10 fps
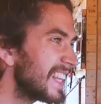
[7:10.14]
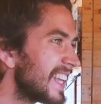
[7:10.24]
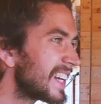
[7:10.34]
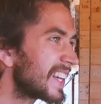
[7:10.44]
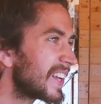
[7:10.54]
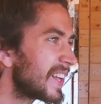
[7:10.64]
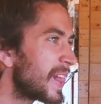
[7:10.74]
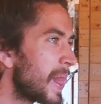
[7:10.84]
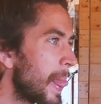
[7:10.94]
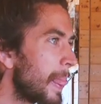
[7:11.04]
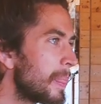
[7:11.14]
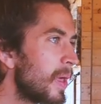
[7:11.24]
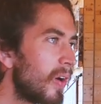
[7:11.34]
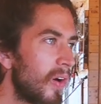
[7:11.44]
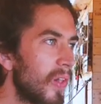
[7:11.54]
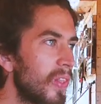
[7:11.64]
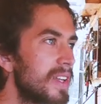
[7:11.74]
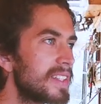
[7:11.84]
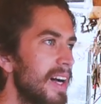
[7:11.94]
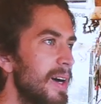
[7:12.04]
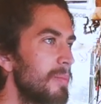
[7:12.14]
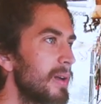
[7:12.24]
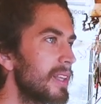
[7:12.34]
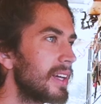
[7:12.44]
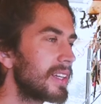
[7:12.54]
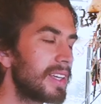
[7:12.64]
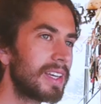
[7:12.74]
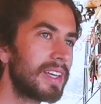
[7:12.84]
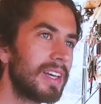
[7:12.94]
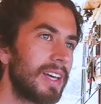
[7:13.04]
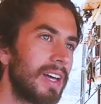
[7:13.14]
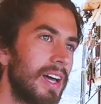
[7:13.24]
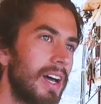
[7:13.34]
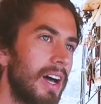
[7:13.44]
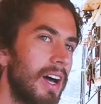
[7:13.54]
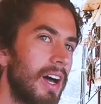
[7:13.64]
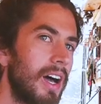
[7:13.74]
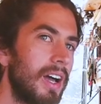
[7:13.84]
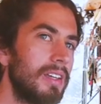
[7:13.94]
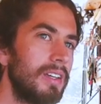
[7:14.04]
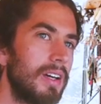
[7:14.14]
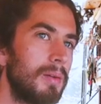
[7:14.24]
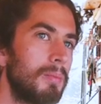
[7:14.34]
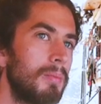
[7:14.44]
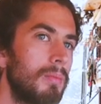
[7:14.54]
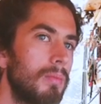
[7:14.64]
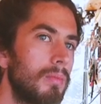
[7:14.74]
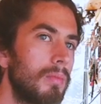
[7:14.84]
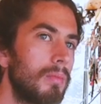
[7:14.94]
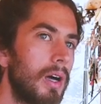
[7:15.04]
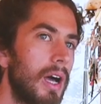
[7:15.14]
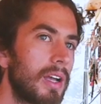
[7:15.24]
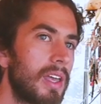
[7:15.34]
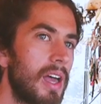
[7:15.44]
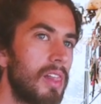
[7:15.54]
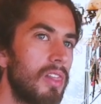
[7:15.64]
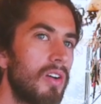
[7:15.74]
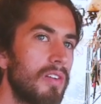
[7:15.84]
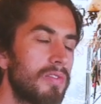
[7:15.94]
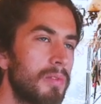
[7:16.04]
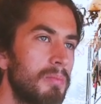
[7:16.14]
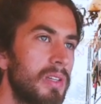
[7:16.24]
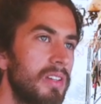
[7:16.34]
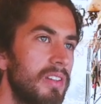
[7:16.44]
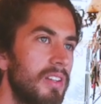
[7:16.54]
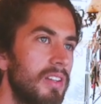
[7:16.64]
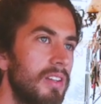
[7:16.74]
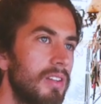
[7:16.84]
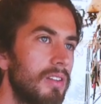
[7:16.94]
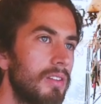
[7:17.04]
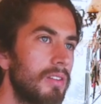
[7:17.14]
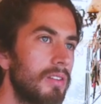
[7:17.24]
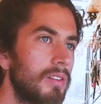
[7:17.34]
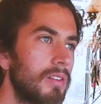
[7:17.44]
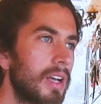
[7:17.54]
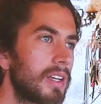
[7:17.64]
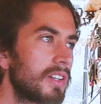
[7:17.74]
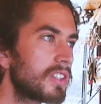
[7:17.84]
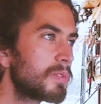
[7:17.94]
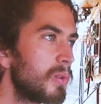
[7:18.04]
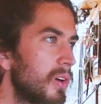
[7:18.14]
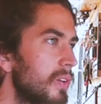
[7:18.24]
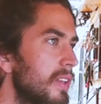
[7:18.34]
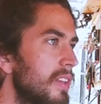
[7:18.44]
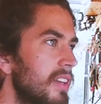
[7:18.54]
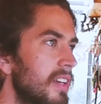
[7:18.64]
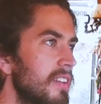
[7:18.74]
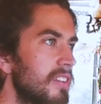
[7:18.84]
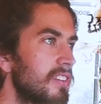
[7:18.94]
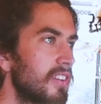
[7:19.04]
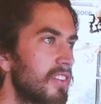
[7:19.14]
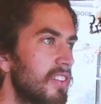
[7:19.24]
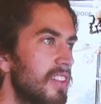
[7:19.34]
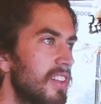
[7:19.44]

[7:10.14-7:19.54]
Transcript: Like, not all the time, but like, I um, I get a lot from being, like, exploring things just